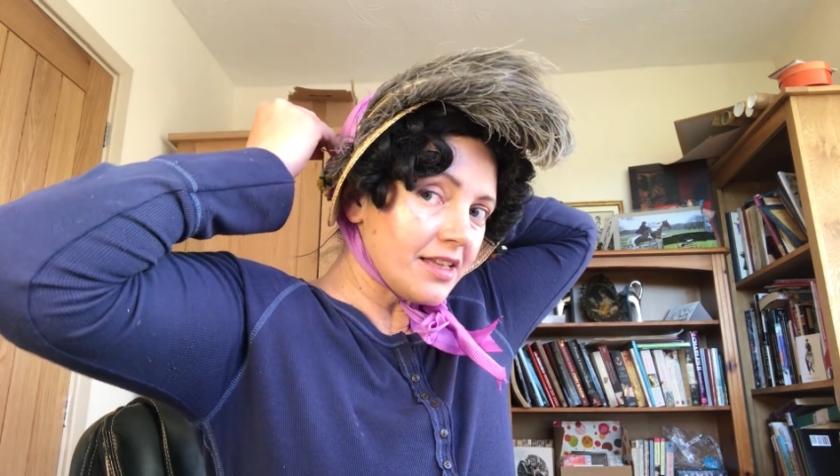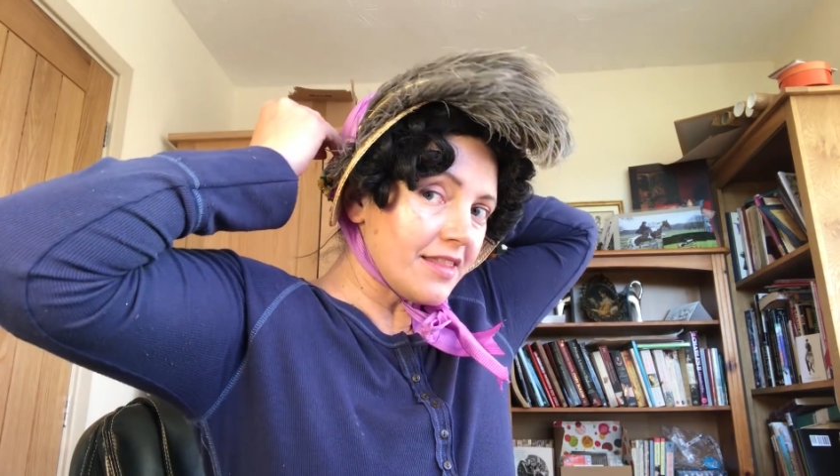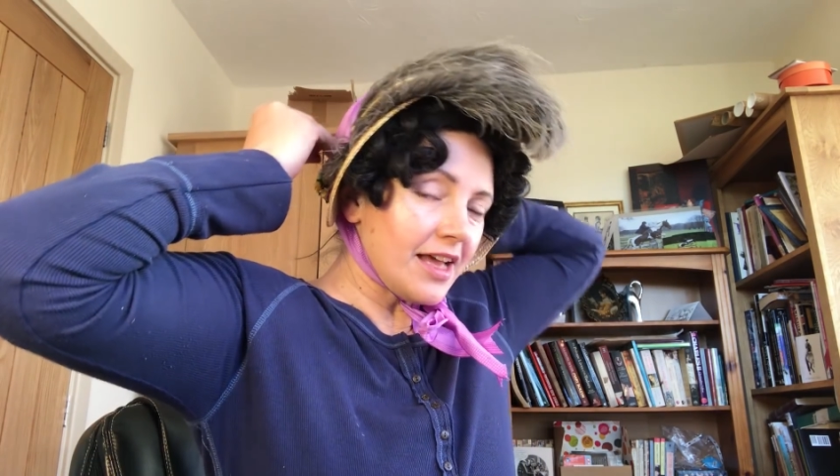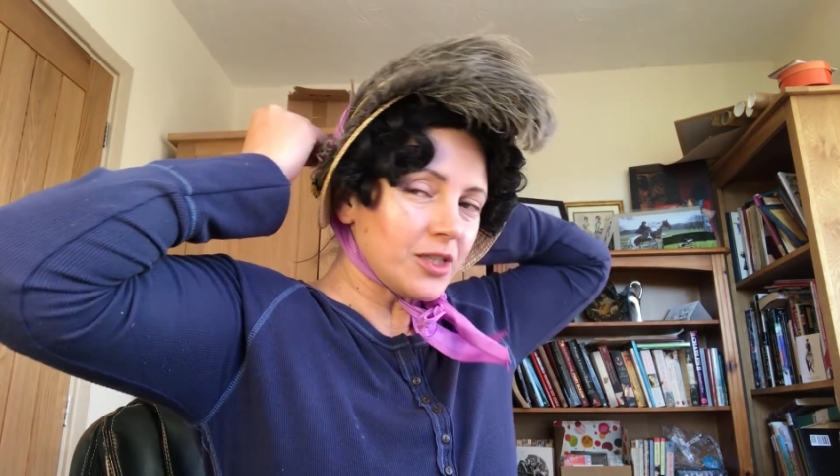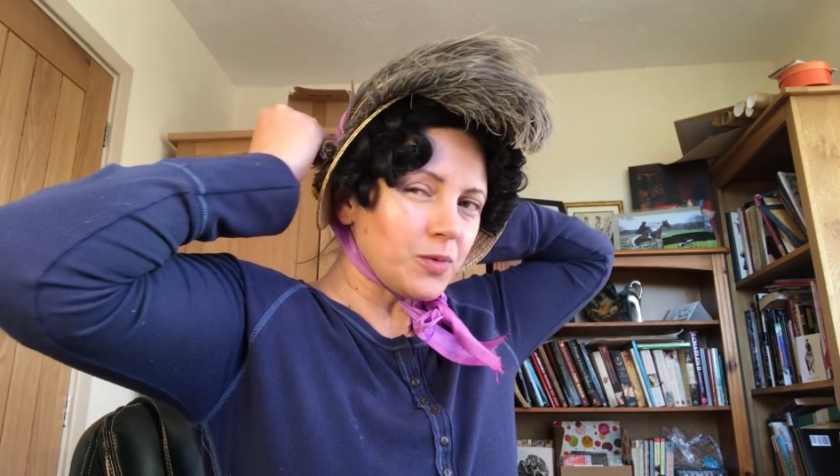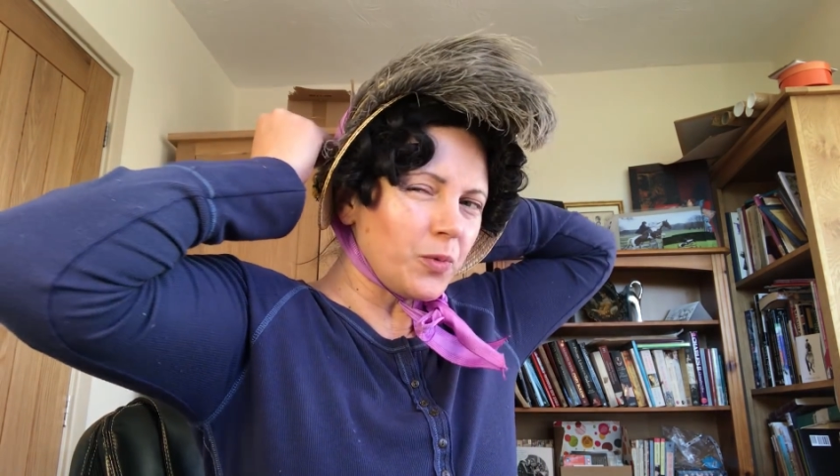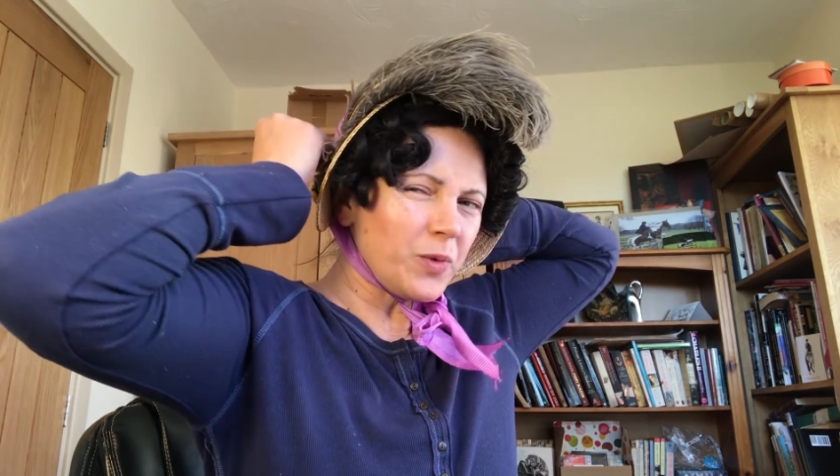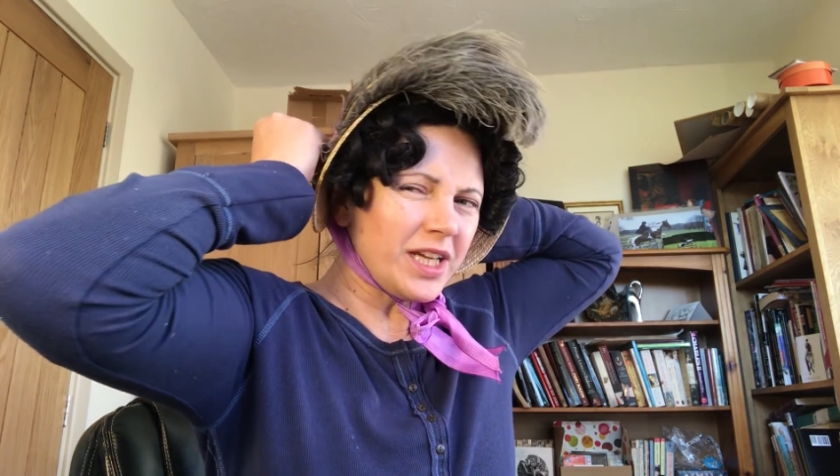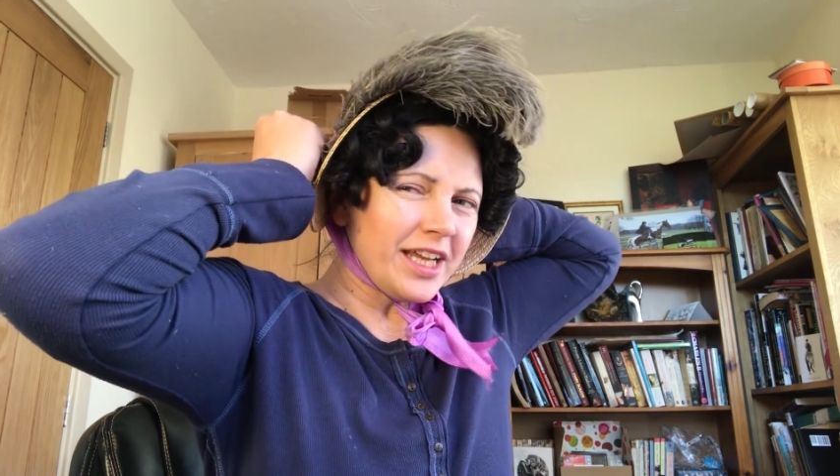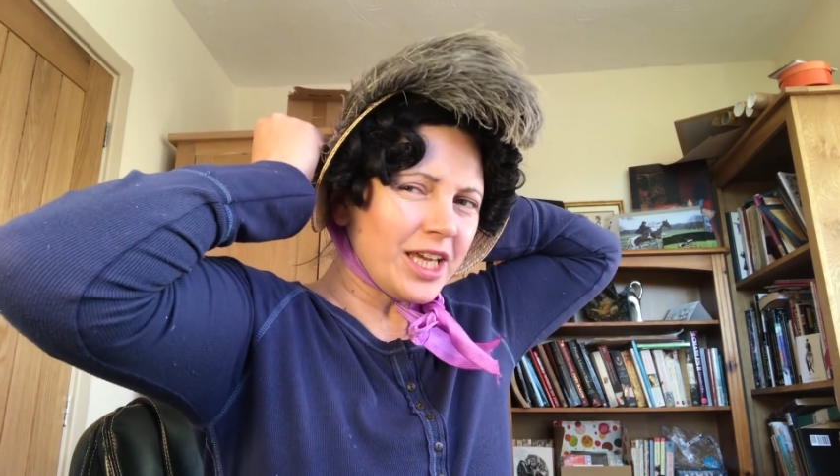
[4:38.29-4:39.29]
That will
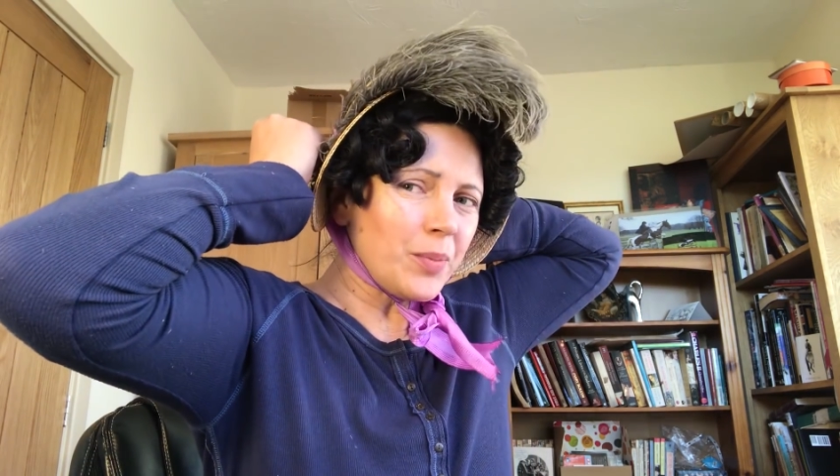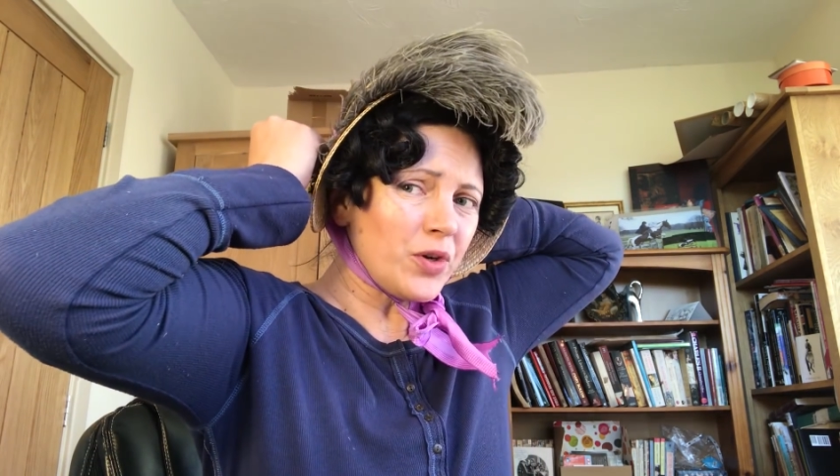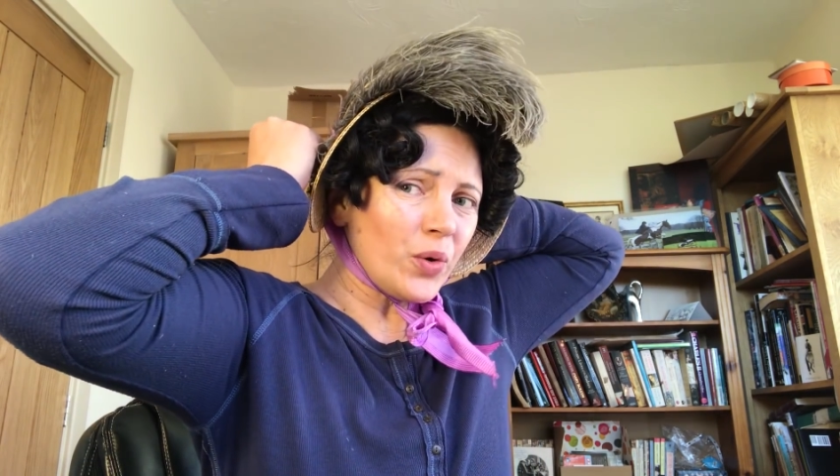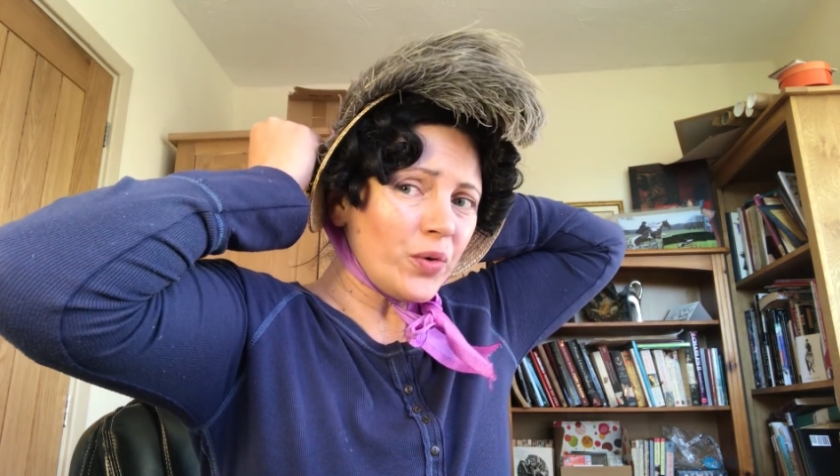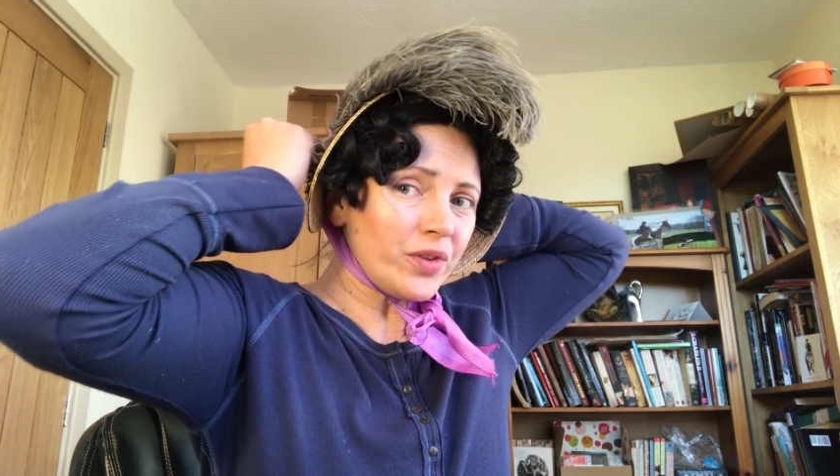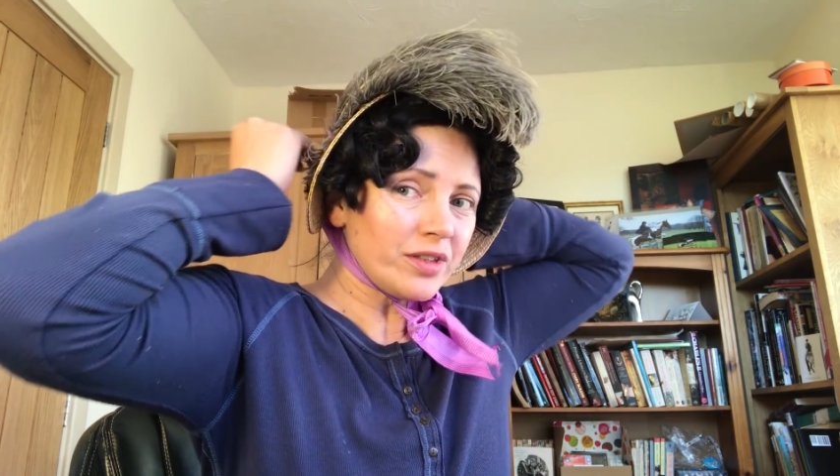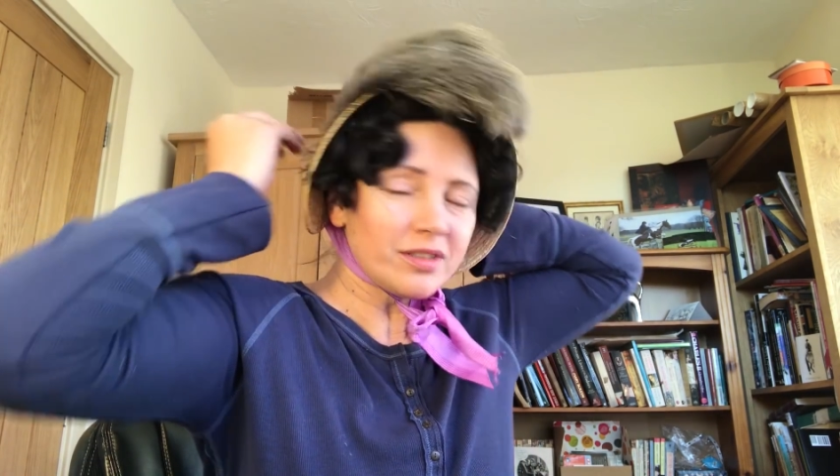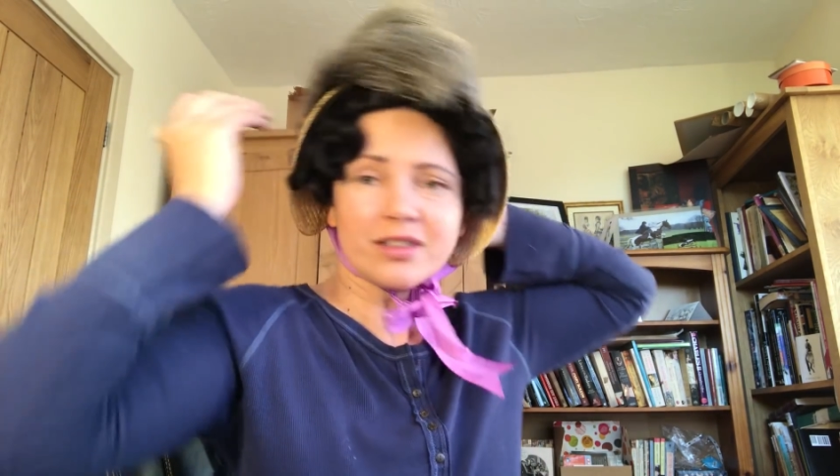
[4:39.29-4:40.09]
really keep it on